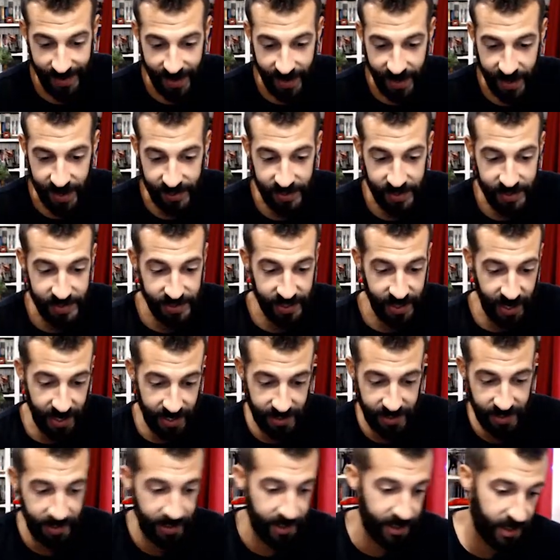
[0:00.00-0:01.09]
And it's kind
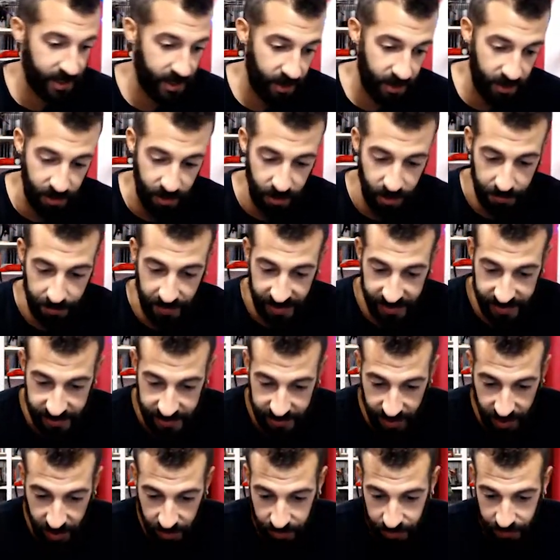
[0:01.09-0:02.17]
of all messed
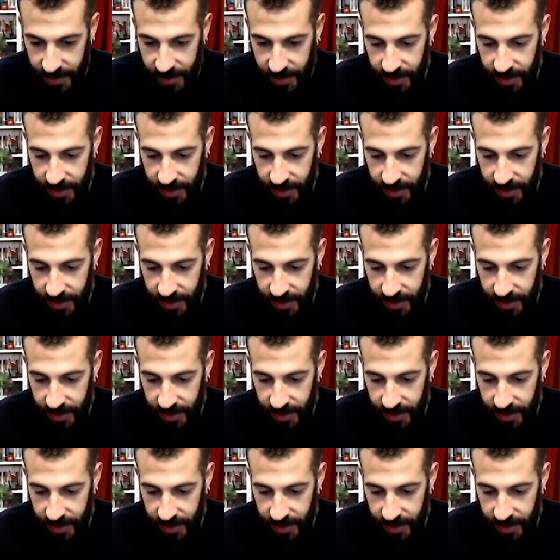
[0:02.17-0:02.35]
up.